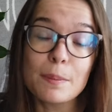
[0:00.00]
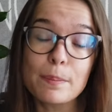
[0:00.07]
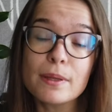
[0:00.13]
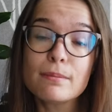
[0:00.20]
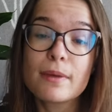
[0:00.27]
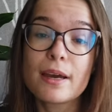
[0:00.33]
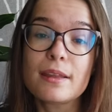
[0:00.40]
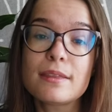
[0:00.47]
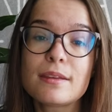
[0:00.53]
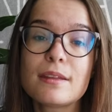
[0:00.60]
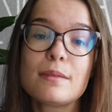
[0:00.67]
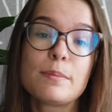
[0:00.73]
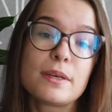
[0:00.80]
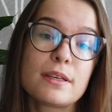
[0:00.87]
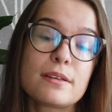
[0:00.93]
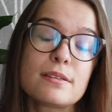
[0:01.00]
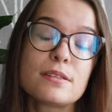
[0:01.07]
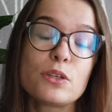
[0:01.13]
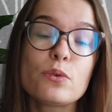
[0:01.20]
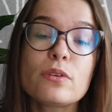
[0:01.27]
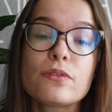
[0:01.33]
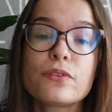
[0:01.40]
Keep in mind that because
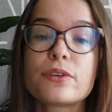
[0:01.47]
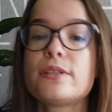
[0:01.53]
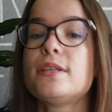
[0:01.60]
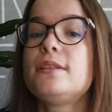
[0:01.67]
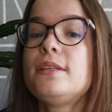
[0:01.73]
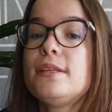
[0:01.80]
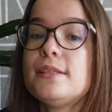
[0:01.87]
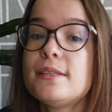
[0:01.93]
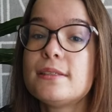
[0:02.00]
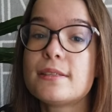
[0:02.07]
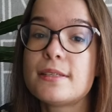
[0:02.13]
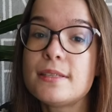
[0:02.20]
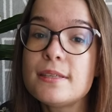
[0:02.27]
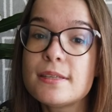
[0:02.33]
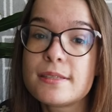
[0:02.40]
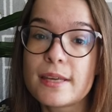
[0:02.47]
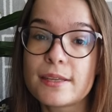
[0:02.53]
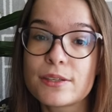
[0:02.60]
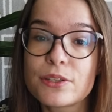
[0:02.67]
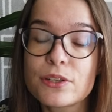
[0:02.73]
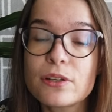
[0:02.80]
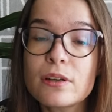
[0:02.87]
the university is in the city
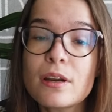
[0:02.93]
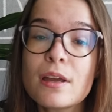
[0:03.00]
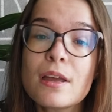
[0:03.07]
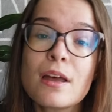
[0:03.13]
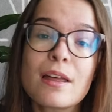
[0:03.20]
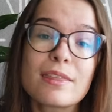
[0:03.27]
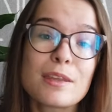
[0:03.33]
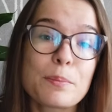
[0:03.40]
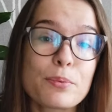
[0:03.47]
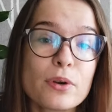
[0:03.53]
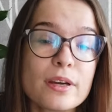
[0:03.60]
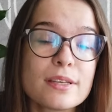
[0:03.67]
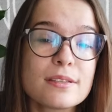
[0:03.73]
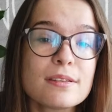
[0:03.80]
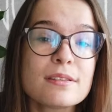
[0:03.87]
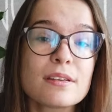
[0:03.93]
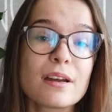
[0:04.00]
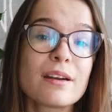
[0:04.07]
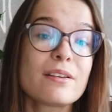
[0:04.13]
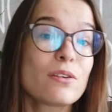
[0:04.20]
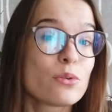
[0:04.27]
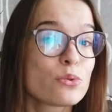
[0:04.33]
center, the prices
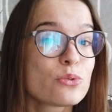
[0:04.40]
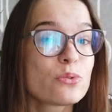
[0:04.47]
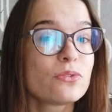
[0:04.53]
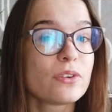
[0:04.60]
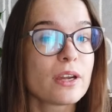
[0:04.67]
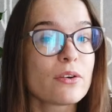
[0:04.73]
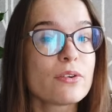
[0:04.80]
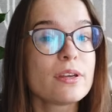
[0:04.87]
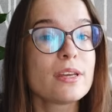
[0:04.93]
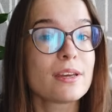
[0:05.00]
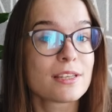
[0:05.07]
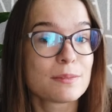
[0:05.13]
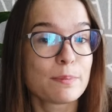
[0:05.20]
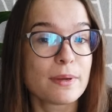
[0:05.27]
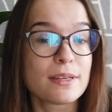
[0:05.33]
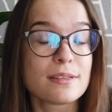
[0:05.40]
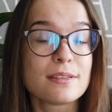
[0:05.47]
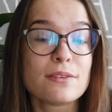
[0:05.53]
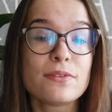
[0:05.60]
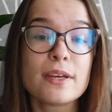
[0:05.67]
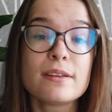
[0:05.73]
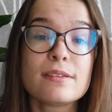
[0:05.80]
are also very
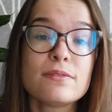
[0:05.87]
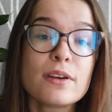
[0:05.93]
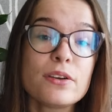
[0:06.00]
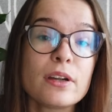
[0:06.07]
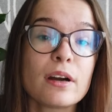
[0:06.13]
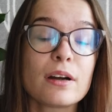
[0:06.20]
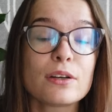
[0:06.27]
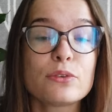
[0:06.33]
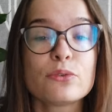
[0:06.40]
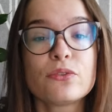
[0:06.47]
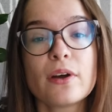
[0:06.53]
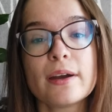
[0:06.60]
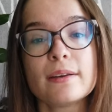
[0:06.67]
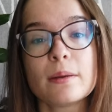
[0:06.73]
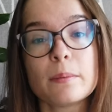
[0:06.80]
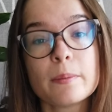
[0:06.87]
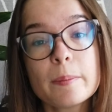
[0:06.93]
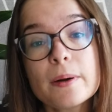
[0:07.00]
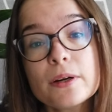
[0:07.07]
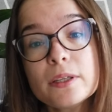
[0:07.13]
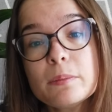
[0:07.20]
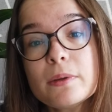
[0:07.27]
expensive and it's very hard to find an
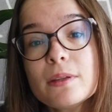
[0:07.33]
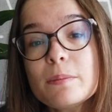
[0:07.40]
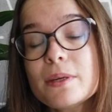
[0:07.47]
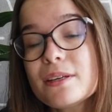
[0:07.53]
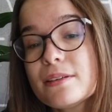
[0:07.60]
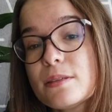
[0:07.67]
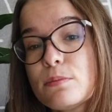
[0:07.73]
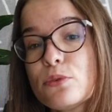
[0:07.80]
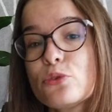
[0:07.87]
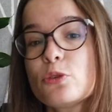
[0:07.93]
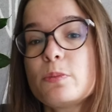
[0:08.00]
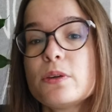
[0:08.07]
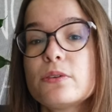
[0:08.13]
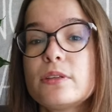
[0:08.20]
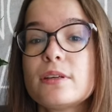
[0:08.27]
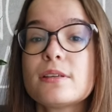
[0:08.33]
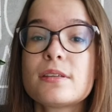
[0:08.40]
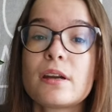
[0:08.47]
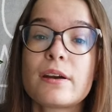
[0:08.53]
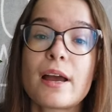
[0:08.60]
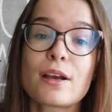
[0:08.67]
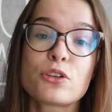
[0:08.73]
apartment because most
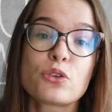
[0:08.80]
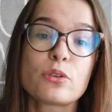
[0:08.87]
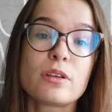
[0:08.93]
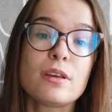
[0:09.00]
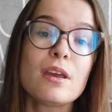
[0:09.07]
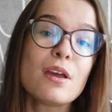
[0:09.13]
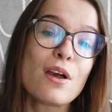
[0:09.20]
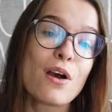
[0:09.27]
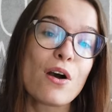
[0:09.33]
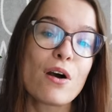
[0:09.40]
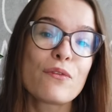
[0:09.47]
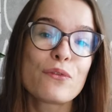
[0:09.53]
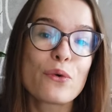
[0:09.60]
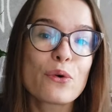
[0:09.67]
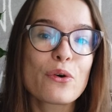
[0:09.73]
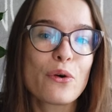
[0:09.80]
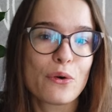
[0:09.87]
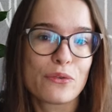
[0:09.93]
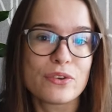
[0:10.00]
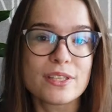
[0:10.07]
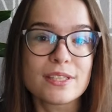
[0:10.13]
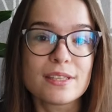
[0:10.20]
buildings are actually for
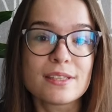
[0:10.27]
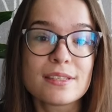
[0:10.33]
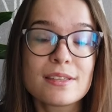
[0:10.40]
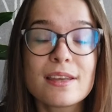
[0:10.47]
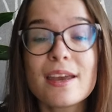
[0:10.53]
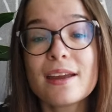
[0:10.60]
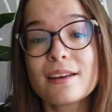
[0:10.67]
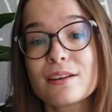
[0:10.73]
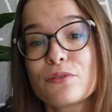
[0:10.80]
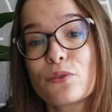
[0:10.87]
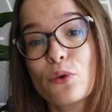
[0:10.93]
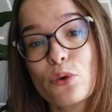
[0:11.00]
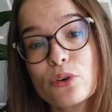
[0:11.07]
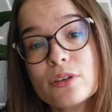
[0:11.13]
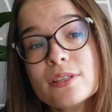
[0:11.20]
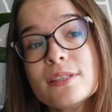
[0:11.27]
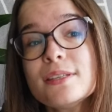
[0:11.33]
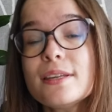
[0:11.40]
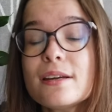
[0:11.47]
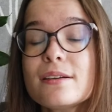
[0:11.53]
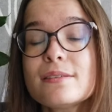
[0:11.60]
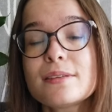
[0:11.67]
offices. And of
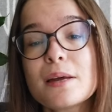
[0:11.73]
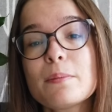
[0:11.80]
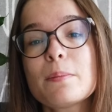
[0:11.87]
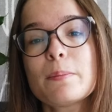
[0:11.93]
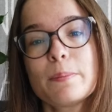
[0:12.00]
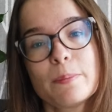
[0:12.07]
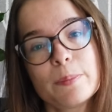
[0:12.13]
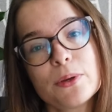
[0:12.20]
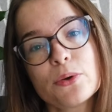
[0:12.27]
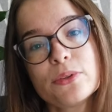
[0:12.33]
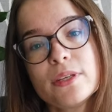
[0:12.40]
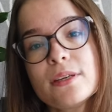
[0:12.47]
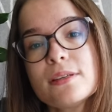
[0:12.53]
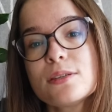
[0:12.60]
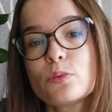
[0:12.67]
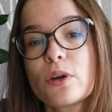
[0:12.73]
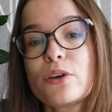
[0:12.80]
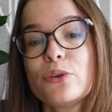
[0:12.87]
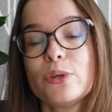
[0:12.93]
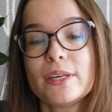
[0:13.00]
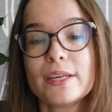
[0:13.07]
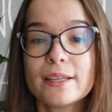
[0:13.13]
course, there are some buildings
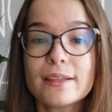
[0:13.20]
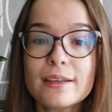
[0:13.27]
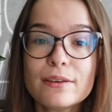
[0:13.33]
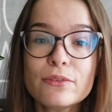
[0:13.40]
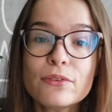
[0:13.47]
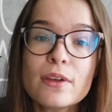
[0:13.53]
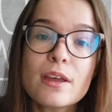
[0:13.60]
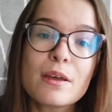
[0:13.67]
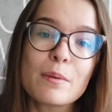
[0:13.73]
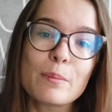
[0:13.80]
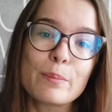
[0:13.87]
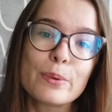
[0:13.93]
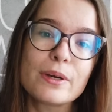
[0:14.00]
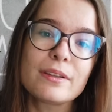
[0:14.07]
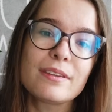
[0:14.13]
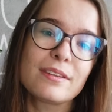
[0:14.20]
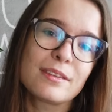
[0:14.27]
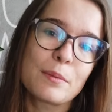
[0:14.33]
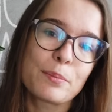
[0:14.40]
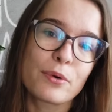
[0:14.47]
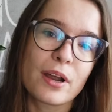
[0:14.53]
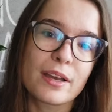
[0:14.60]
where you can live, but the